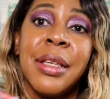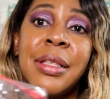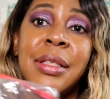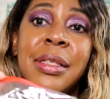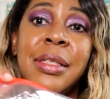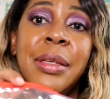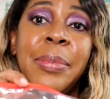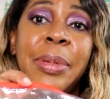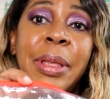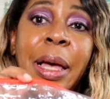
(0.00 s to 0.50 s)

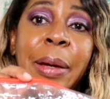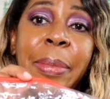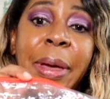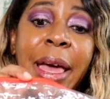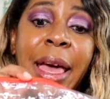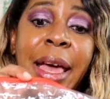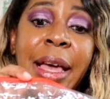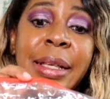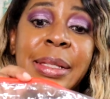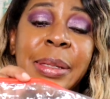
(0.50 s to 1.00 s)
Ziploc
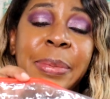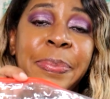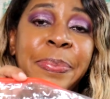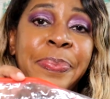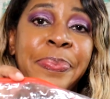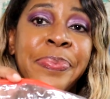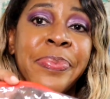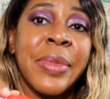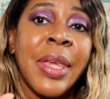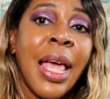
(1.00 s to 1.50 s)
bags.
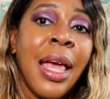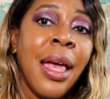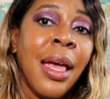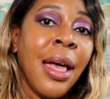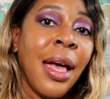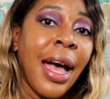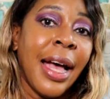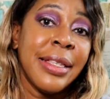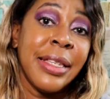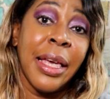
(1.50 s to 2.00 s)

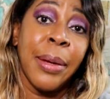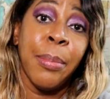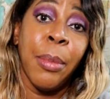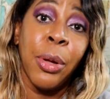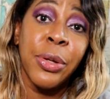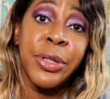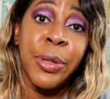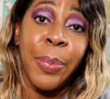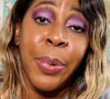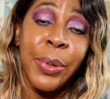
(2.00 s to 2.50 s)
I take
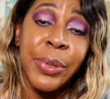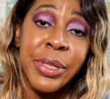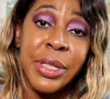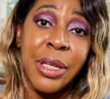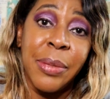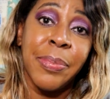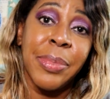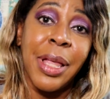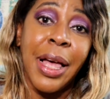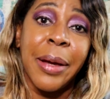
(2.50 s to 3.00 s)
multiple
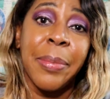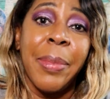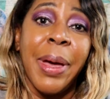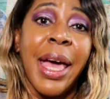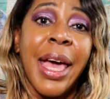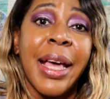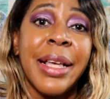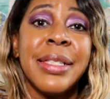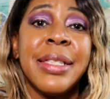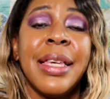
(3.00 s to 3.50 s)
Ziploc
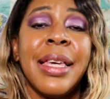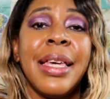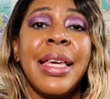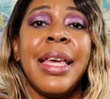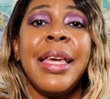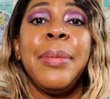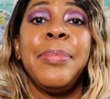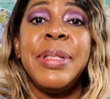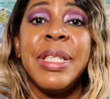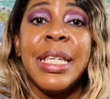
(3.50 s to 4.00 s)
bags
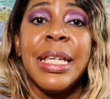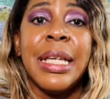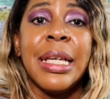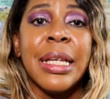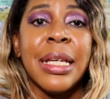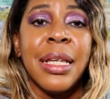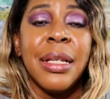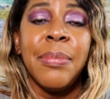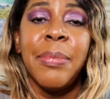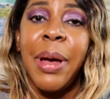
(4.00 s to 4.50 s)

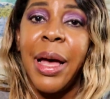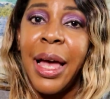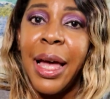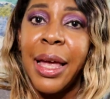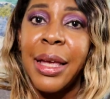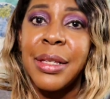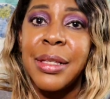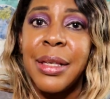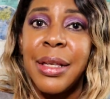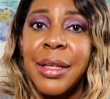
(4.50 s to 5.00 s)
empty in
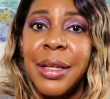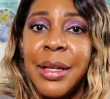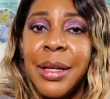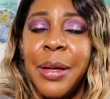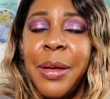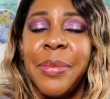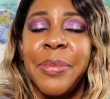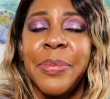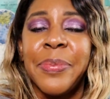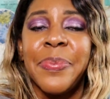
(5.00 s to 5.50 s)
my
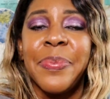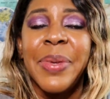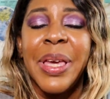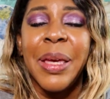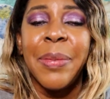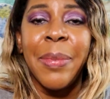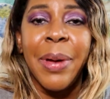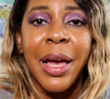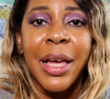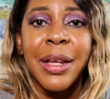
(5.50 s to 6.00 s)

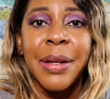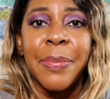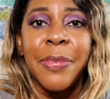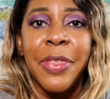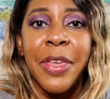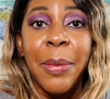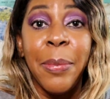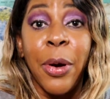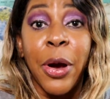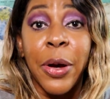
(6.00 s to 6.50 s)

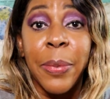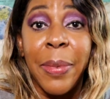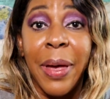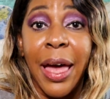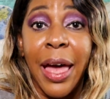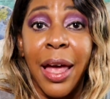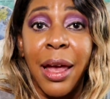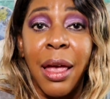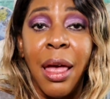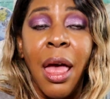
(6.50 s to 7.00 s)
theme park
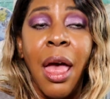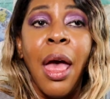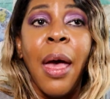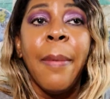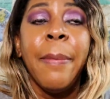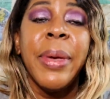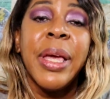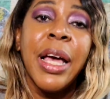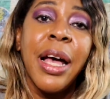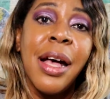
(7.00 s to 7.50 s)
bag,
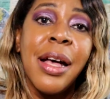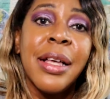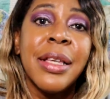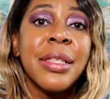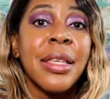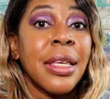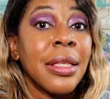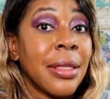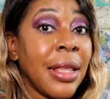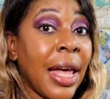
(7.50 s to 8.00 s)

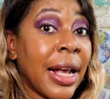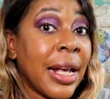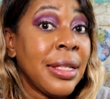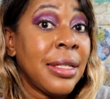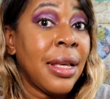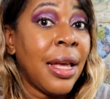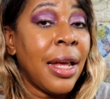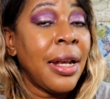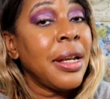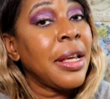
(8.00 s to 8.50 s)
because like I
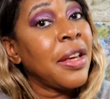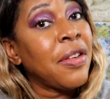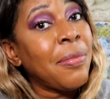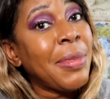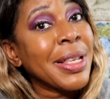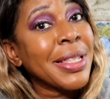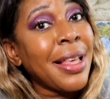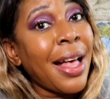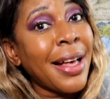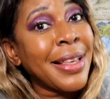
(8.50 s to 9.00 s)
said, if
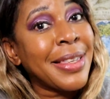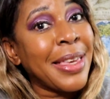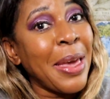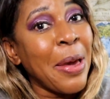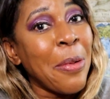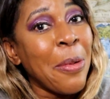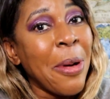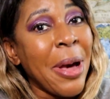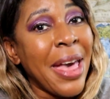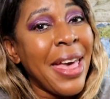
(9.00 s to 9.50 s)
my socks
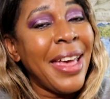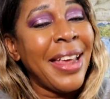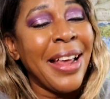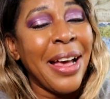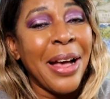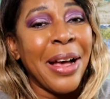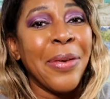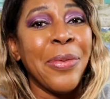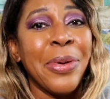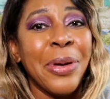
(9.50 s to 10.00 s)
get
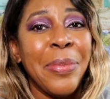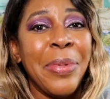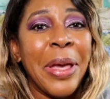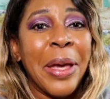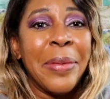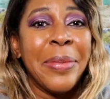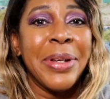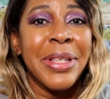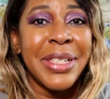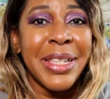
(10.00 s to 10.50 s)
wet, I want to
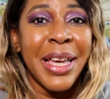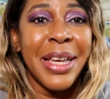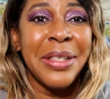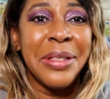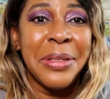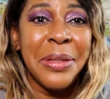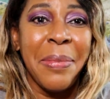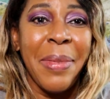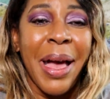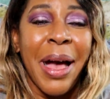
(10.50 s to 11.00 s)
be able to
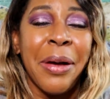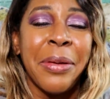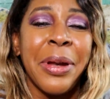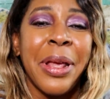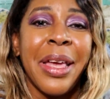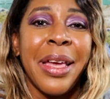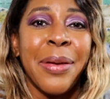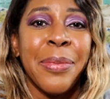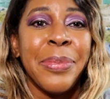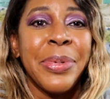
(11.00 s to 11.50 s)
change them out
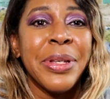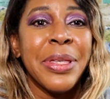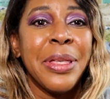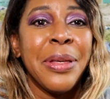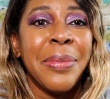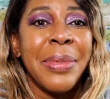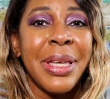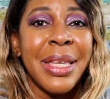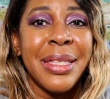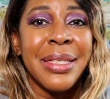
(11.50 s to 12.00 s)
and put
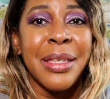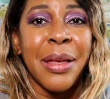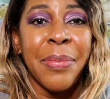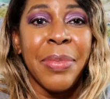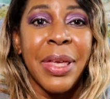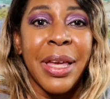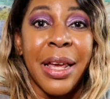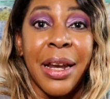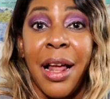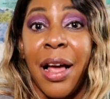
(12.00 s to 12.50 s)
them in
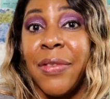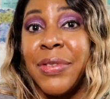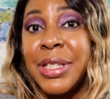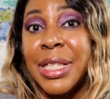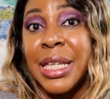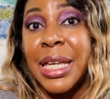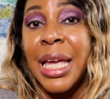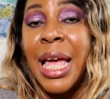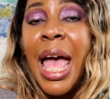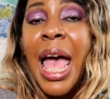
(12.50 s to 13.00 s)
something, and
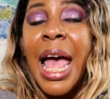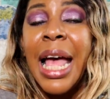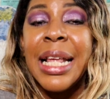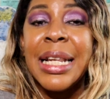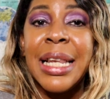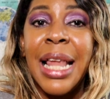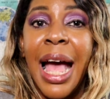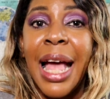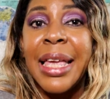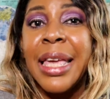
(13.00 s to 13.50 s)
obviously
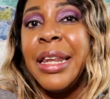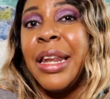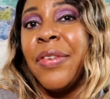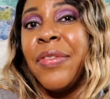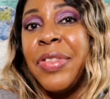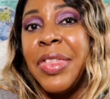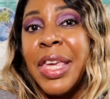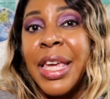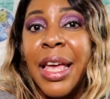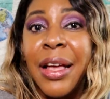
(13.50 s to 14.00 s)
not get
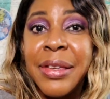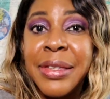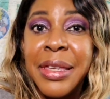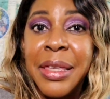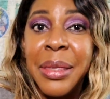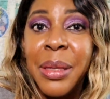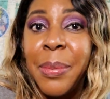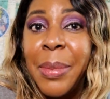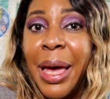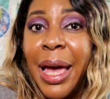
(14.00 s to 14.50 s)
everything else
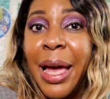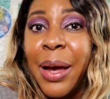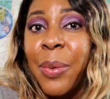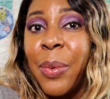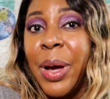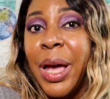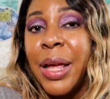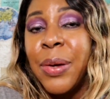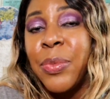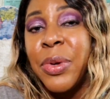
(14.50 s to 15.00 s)
in the bag
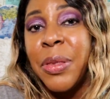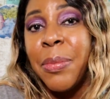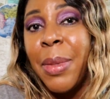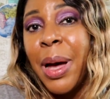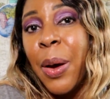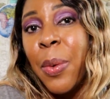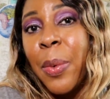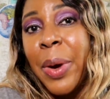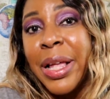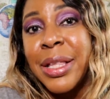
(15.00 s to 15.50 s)
wet with
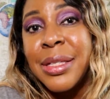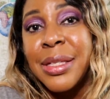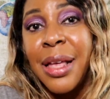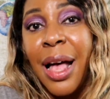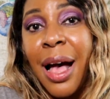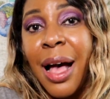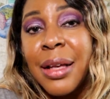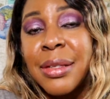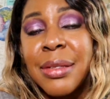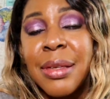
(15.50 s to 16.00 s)
my wet
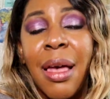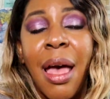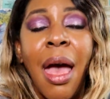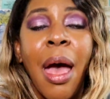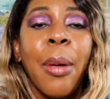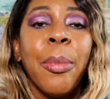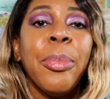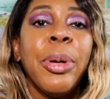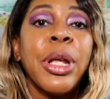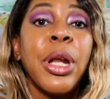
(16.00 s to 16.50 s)
socks.
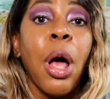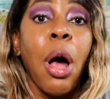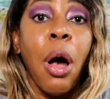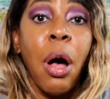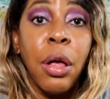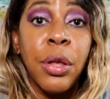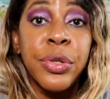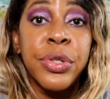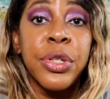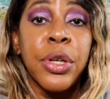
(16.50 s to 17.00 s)
But
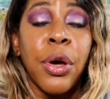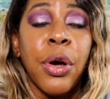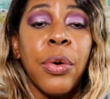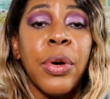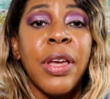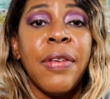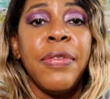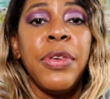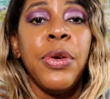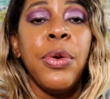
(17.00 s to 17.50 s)

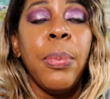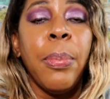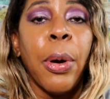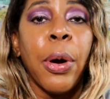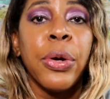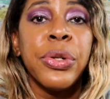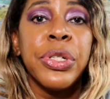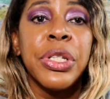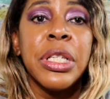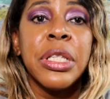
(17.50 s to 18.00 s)
also, if you
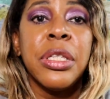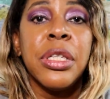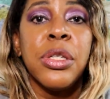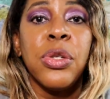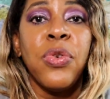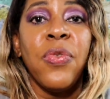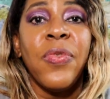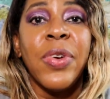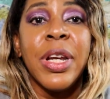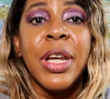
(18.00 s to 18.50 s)
purchase
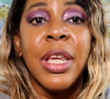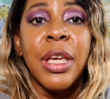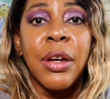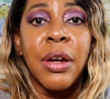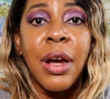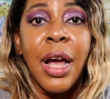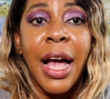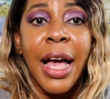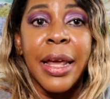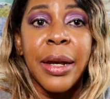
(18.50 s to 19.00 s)

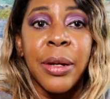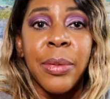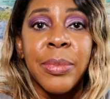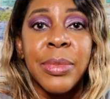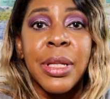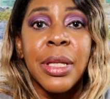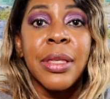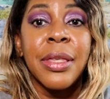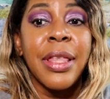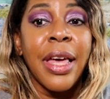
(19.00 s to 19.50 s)
souvenir
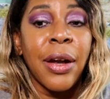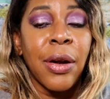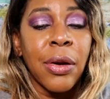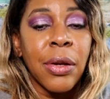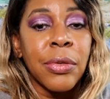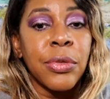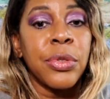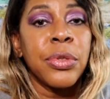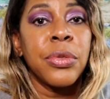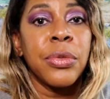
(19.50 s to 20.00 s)
items that
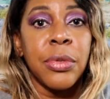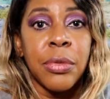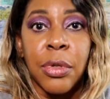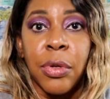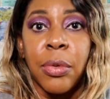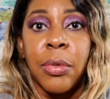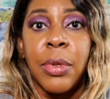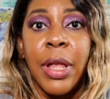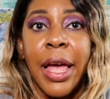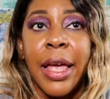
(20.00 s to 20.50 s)
are,
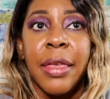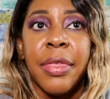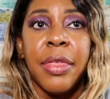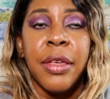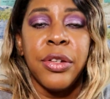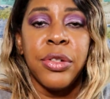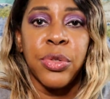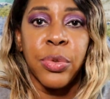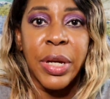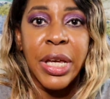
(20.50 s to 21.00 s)
like
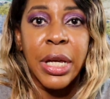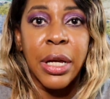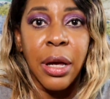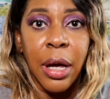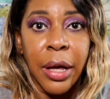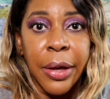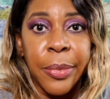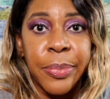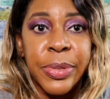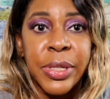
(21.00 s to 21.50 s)
the drink
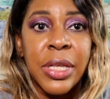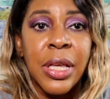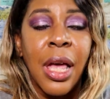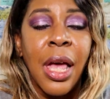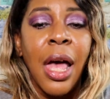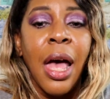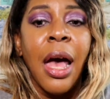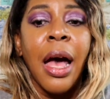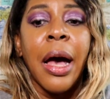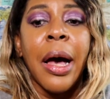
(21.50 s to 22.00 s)
cups,
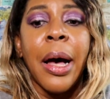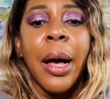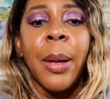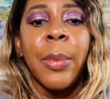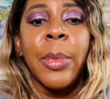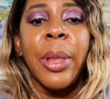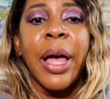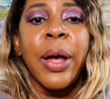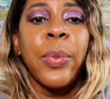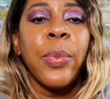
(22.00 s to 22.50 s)

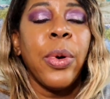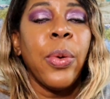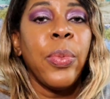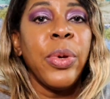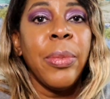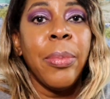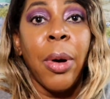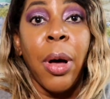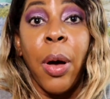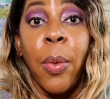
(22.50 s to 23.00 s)
like what
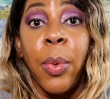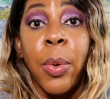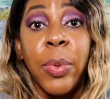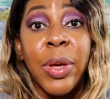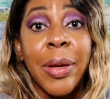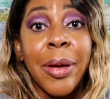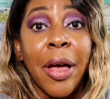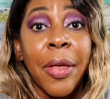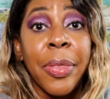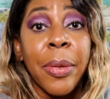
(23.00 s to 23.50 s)
we bought when
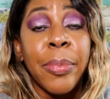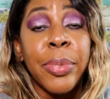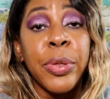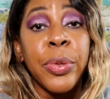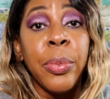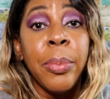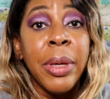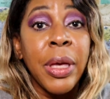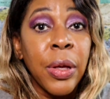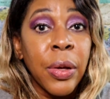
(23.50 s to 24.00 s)
we got the
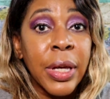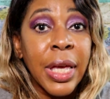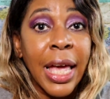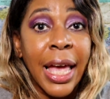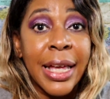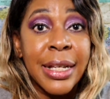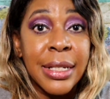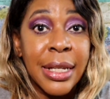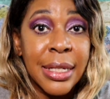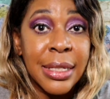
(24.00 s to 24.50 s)
blue milk
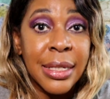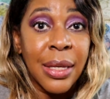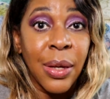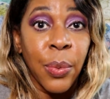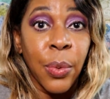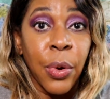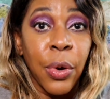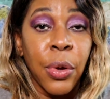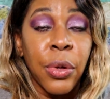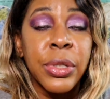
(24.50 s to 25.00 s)
at Disney
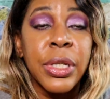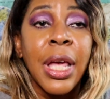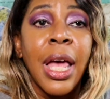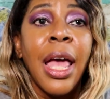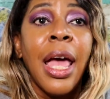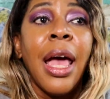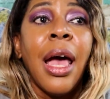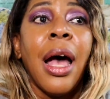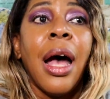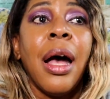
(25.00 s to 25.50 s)
World,
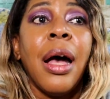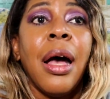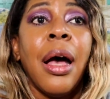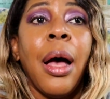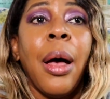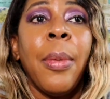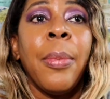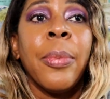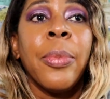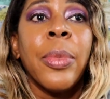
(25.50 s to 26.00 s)

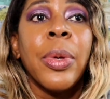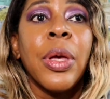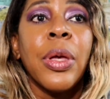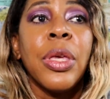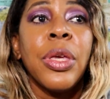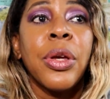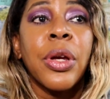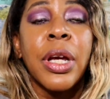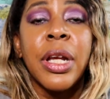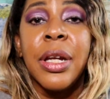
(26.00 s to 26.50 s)

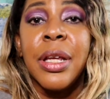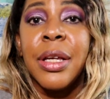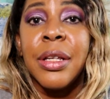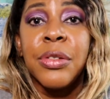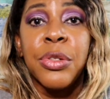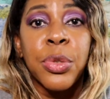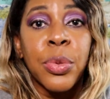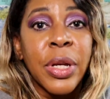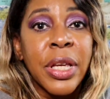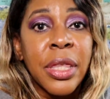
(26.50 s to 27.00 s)
you're gonna
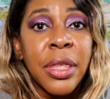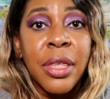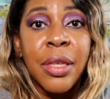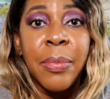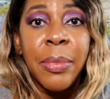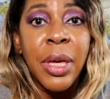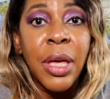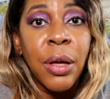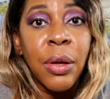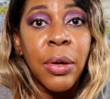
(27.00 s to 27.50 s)
drink the
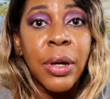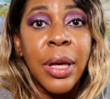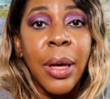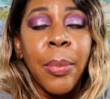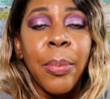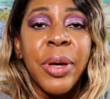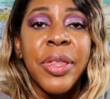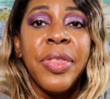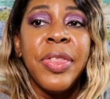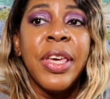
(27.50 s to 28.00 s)
milk,
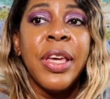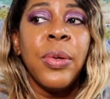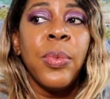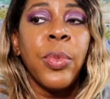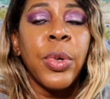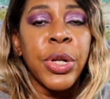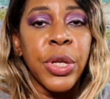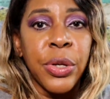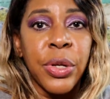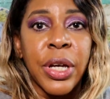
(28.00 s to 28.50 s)
but
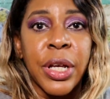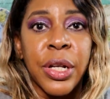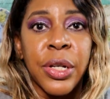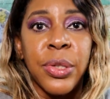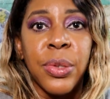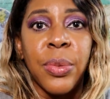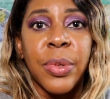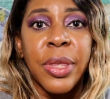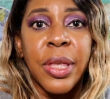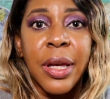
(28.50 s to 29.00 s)
then what are you gonna
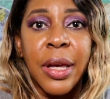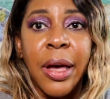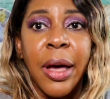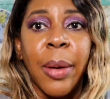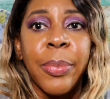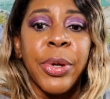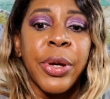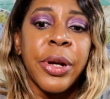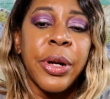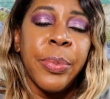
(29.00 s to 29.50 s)
do with the
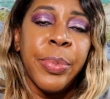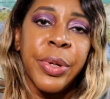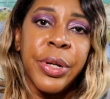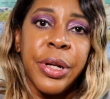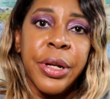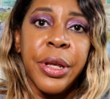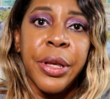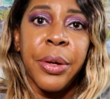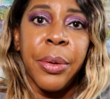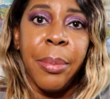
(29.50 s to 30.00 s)
cup? You're gonna put
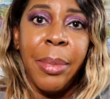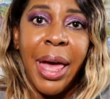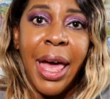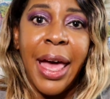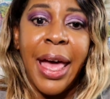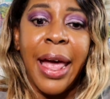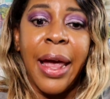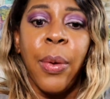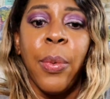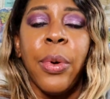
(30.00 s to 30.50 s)
it in your
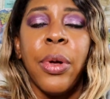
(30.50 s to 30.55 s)
bag.